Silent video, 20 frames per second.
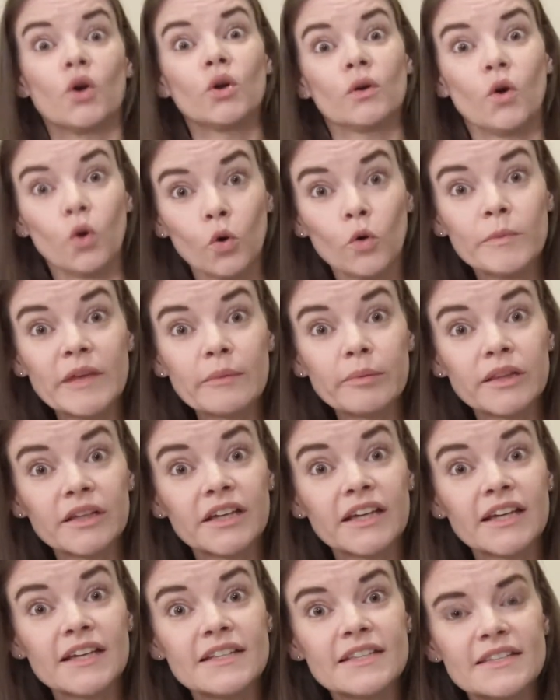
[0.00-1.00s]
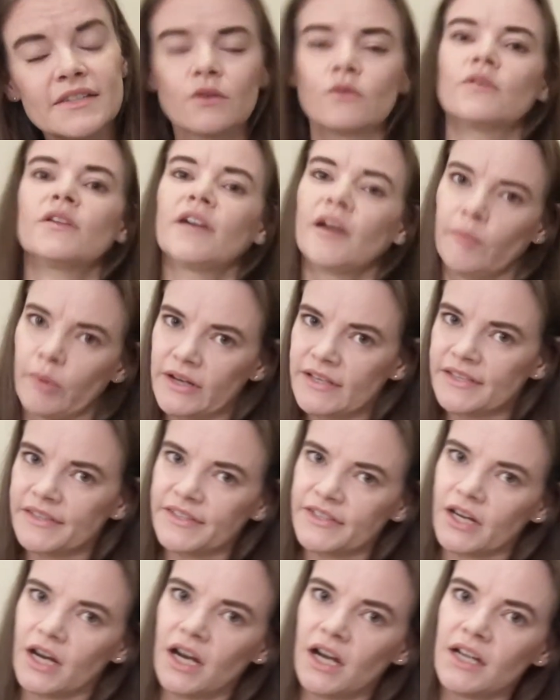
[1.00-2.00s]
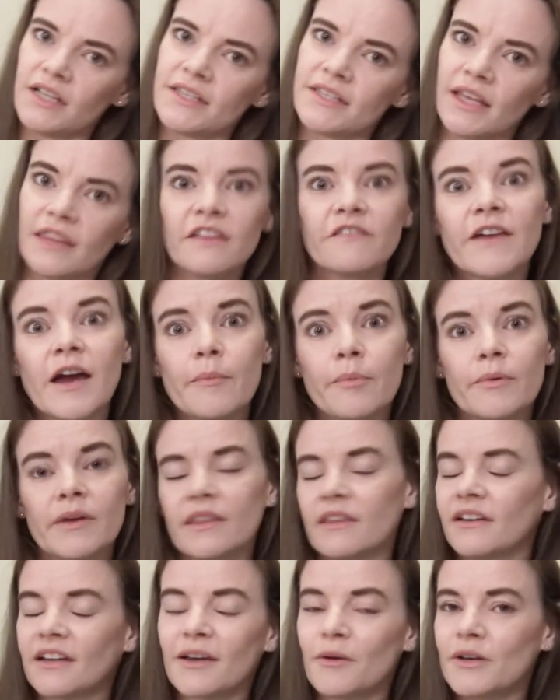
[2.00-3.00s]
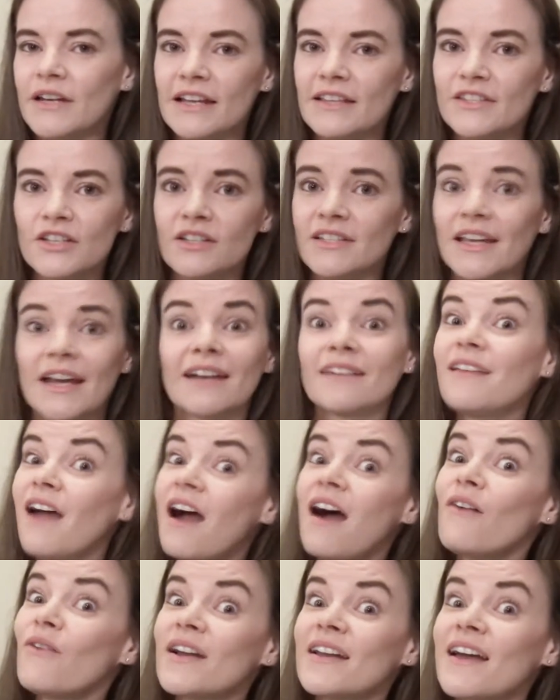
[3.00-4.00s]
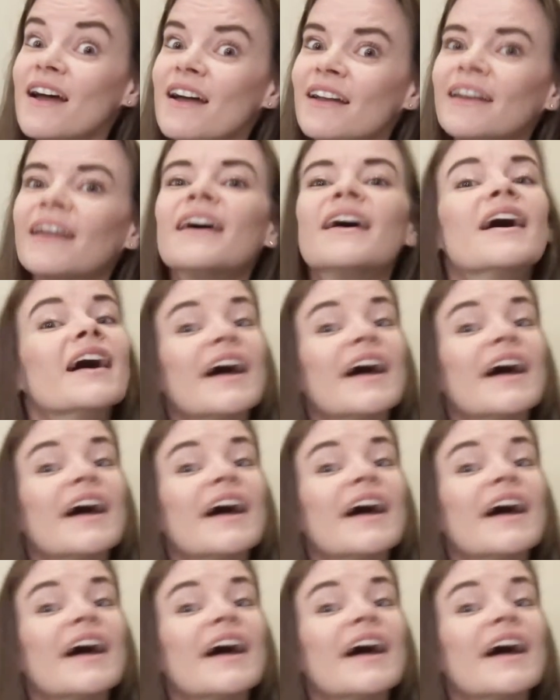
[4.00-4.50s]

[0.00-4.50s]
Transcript: Cool me, please. So the compressor starts, and the condenser's like, no, we're done.